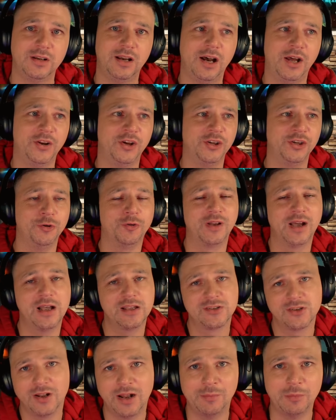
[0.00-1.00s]
I know you
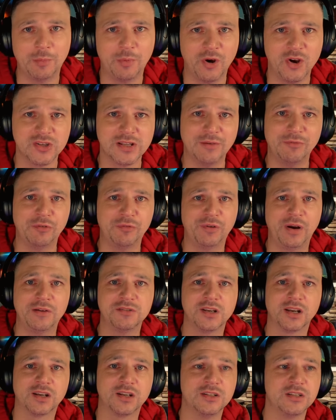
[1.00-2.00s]
guys don't like me pausing it every five
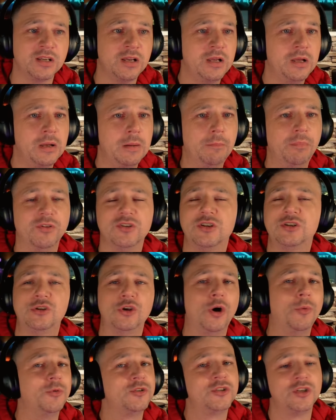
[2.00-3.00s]
seconds, but there's
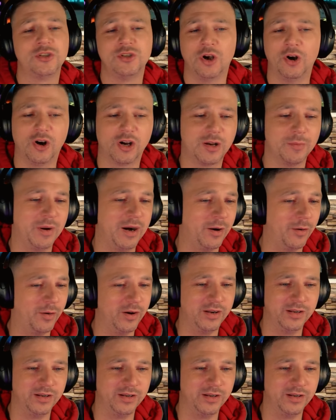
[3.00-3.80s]
so much to talk about.